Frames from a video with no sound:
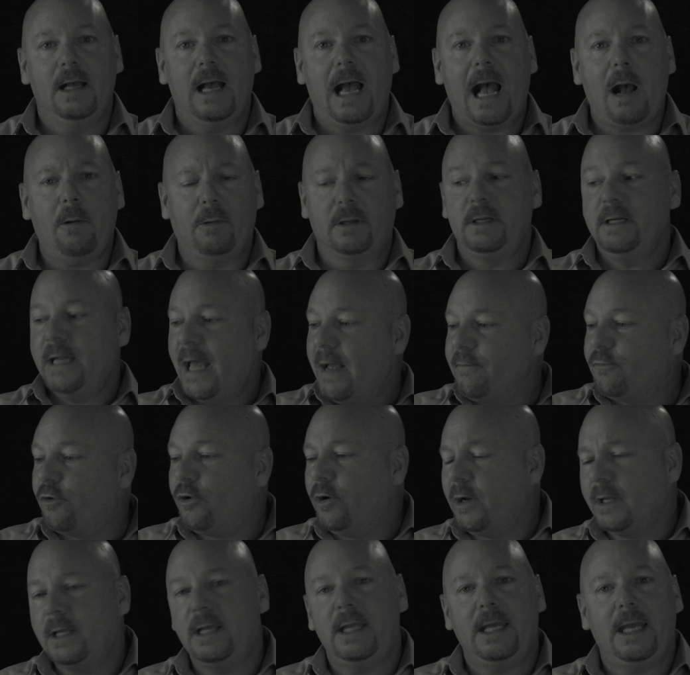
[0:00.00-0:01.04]
I would
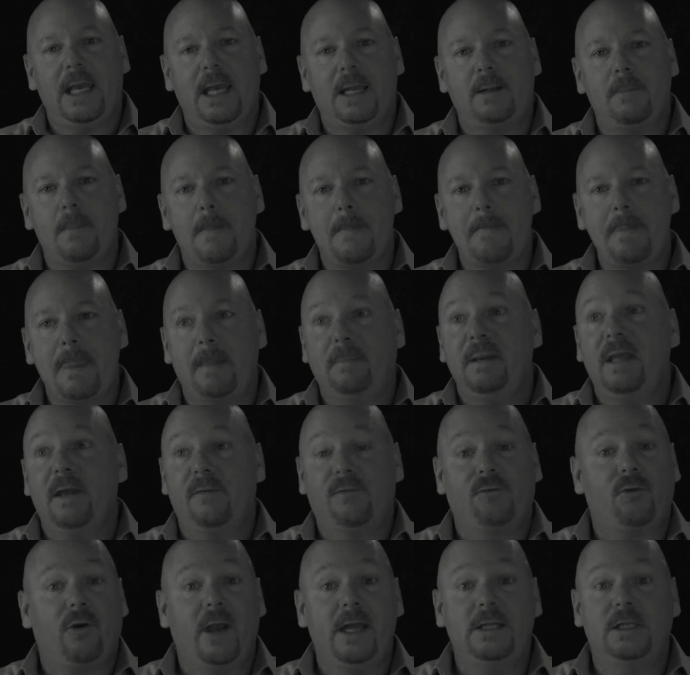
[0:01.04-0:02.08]
never again be
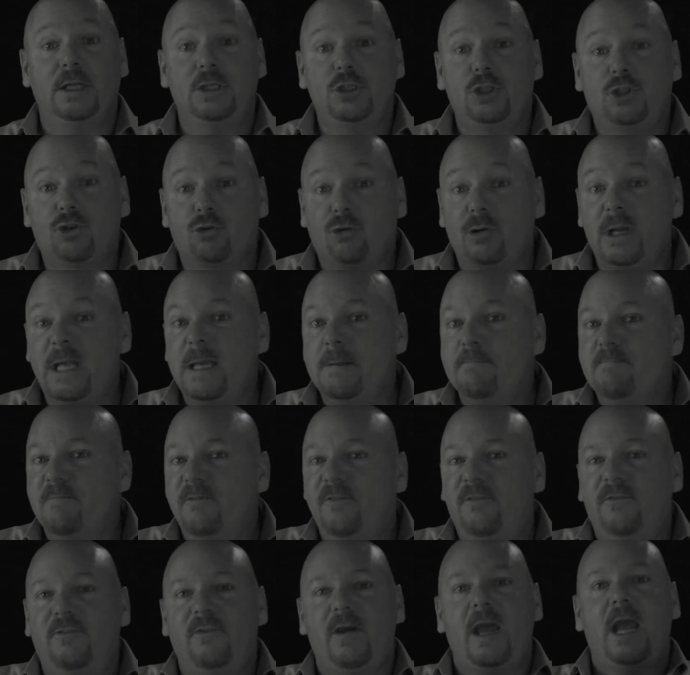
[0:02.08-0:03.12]
afraid to dream
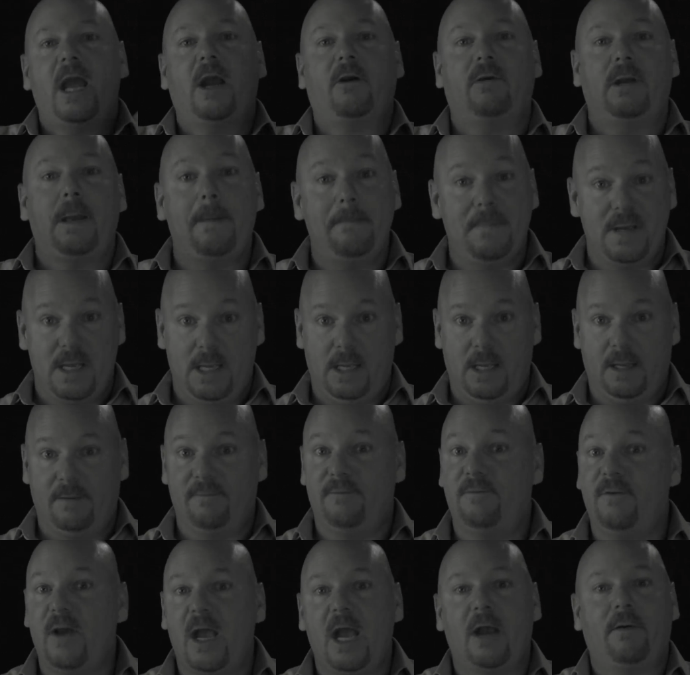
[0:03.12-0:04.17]
very big,
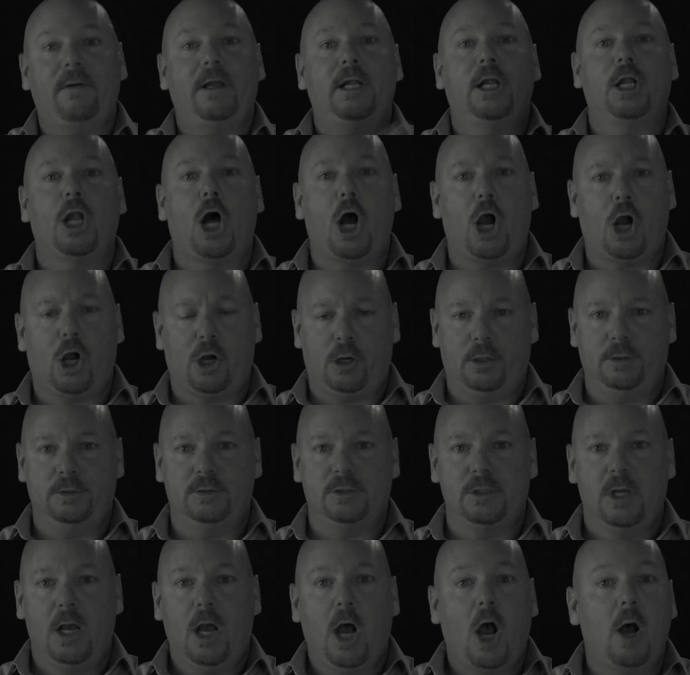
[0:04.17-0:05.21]
very
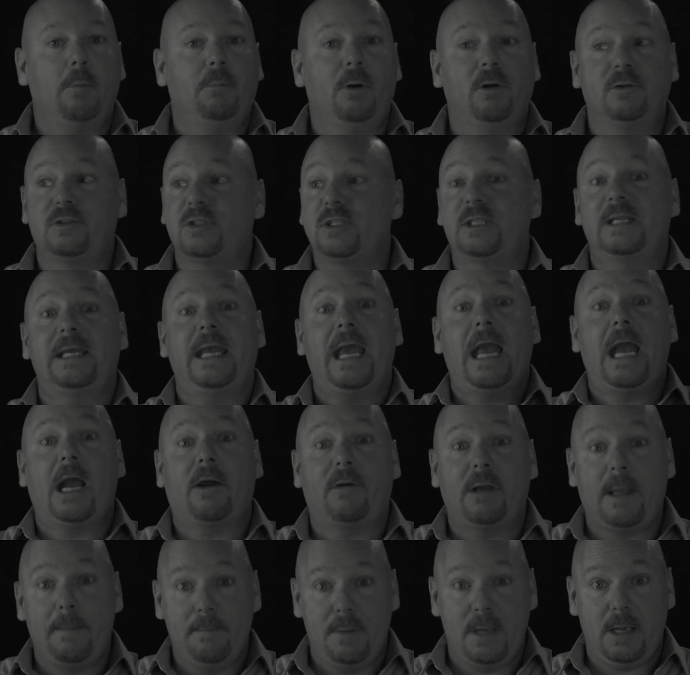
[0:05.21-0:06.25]
large, almost
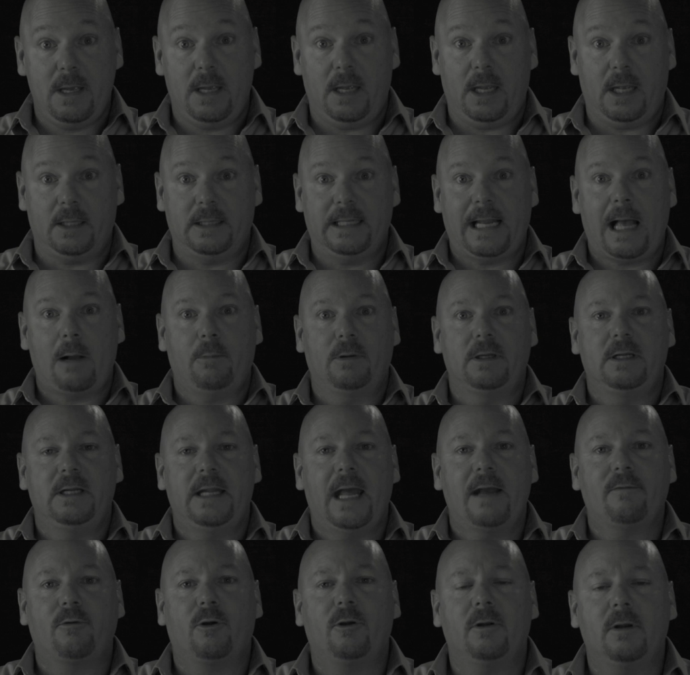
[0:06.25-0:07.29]
scary big, that I would
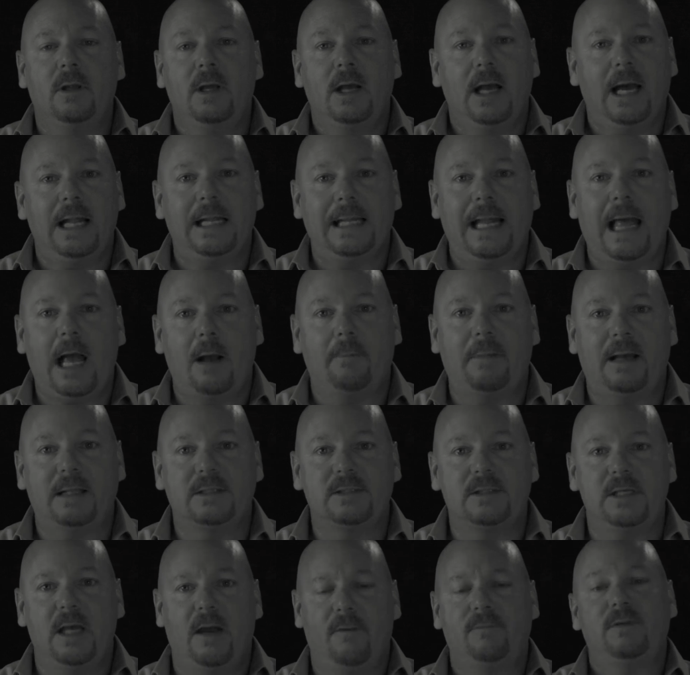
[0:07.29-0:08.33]
never allow
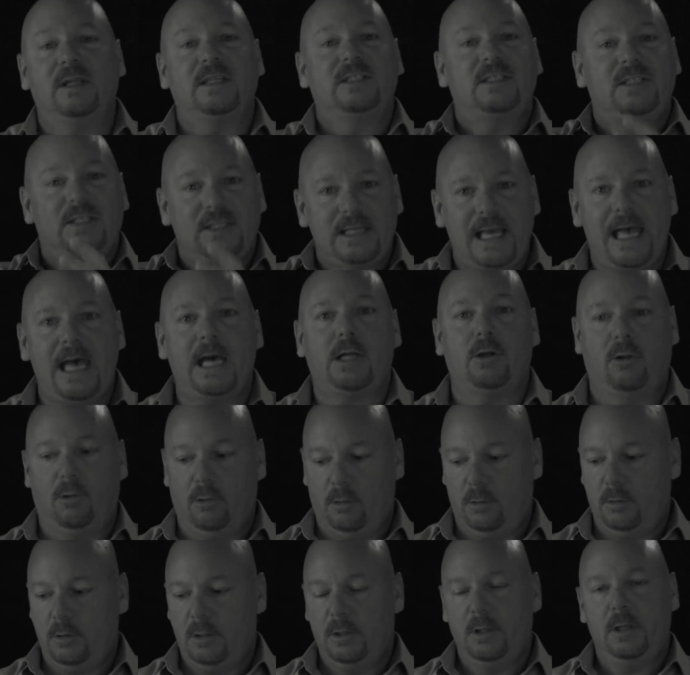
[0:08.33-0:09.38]
myself to
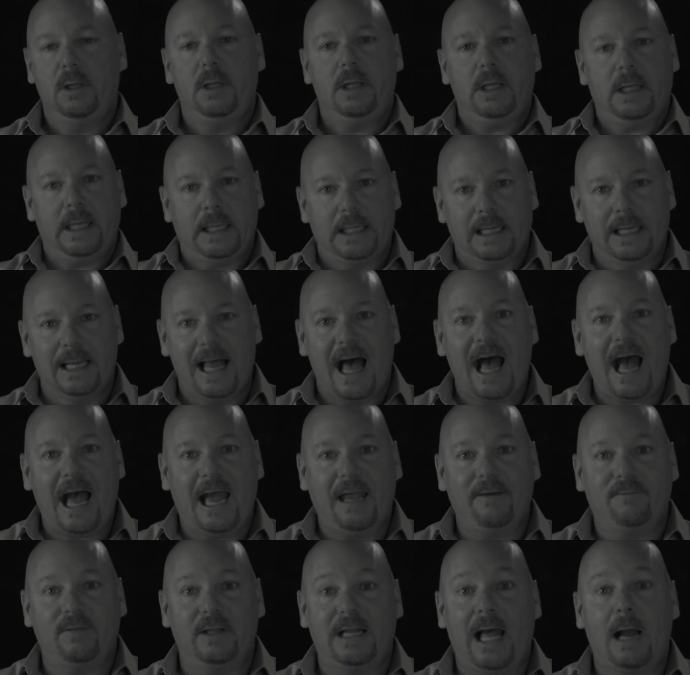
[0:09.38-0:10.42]
settle in
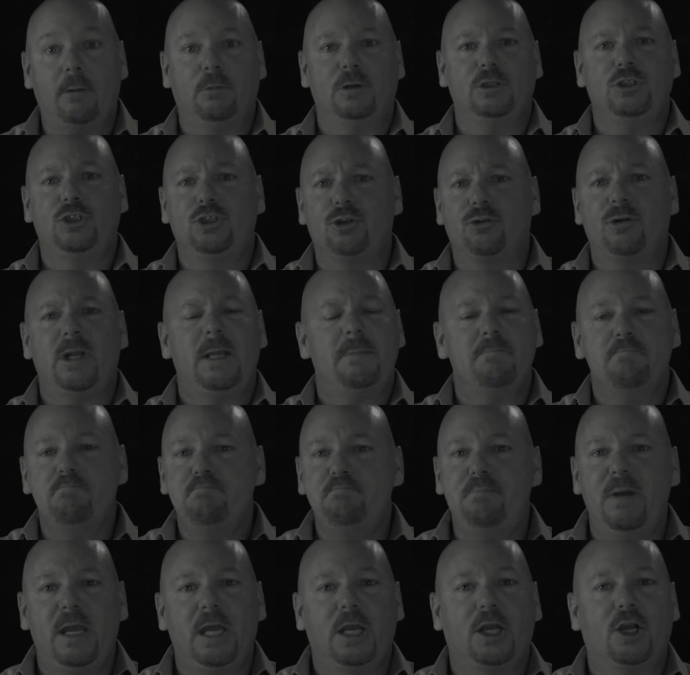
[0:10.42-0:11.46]
life, that I would dream
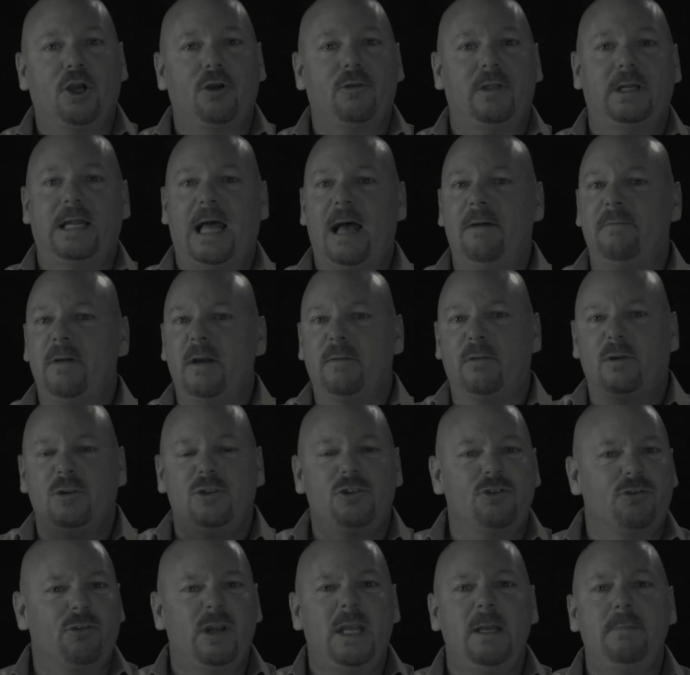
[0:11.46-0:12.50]
bigger than I've ever
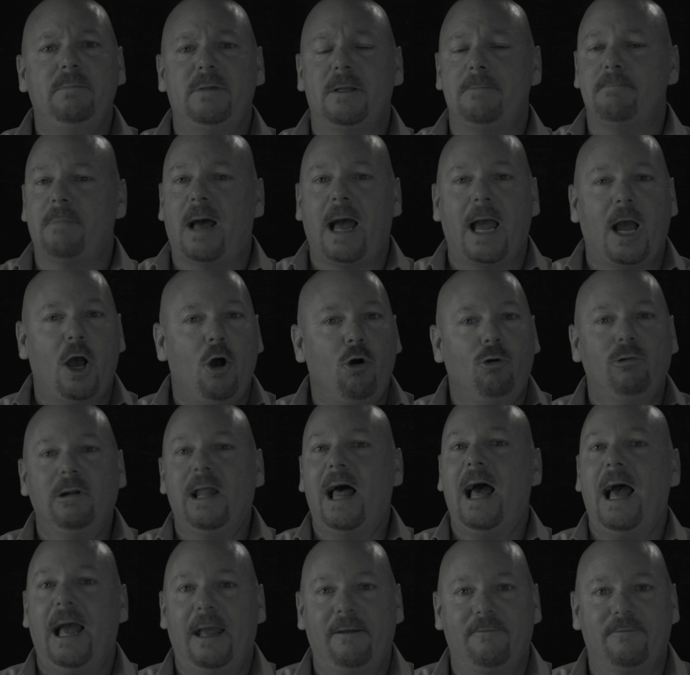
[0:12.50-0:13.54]
dreamed in my whole
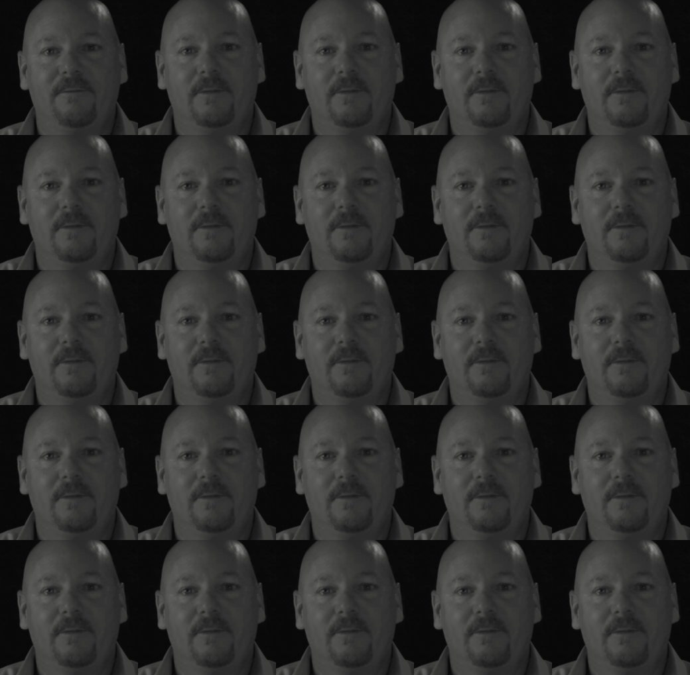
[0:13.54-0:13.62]
life.